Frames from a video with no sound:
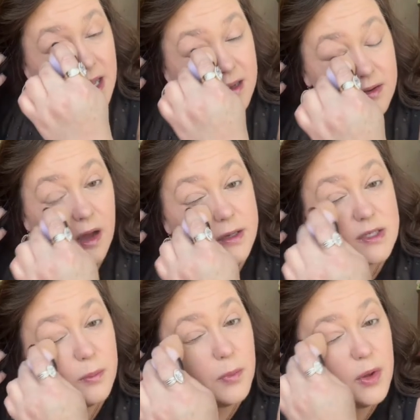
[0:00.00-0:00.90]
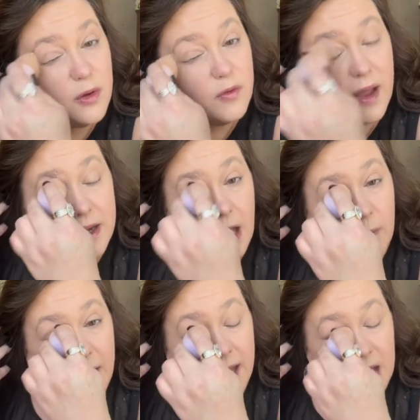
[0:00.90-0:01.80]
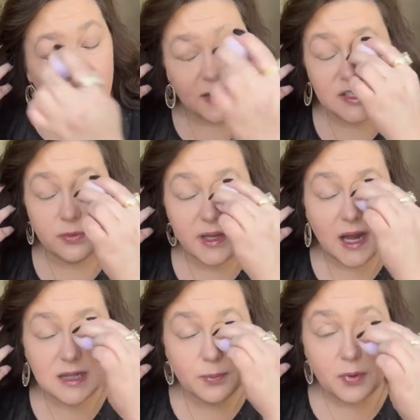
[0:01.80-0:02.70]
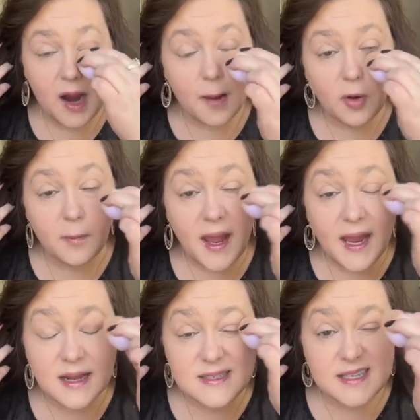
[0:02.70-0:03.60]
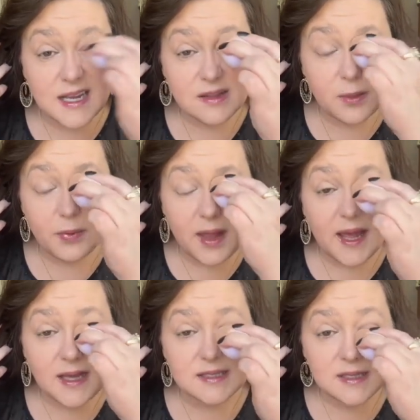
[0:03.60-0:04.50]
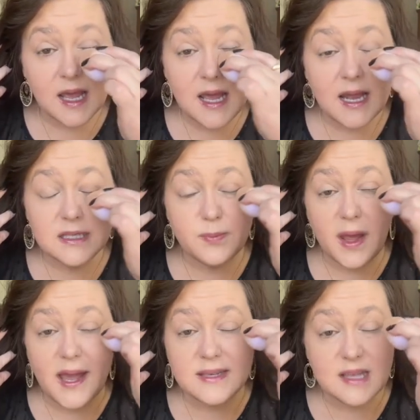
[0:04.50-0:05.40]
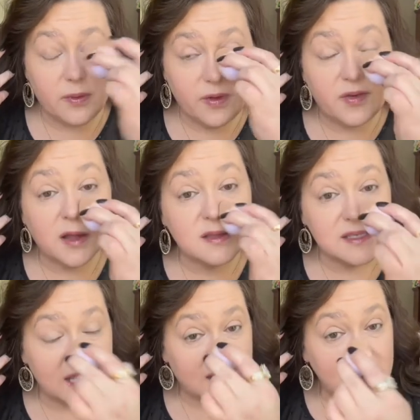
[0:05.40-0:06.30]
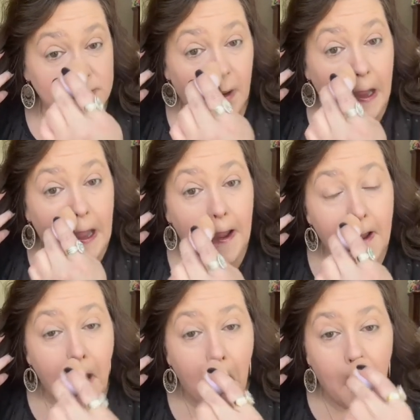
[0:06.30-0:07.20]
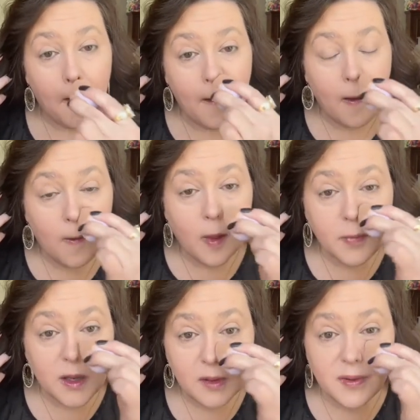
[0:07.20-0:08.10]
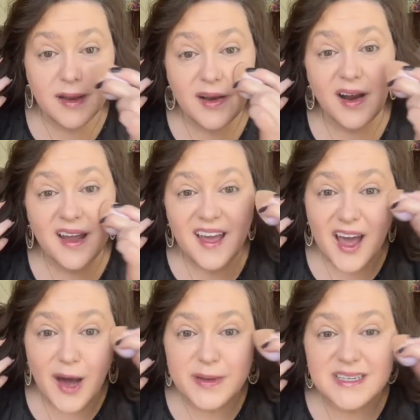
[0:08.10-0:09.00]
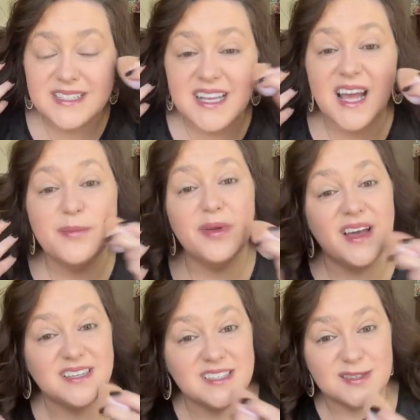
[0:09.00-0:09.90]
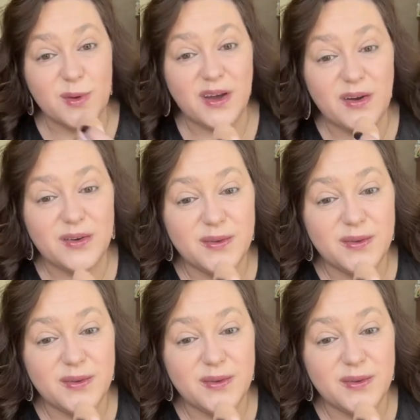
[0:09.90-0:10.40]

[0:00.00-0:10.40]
not to move and go anywhere. So we got the primer making it set in its place, and we've got the setting spray on the beauty blender helping it to stay in place as well.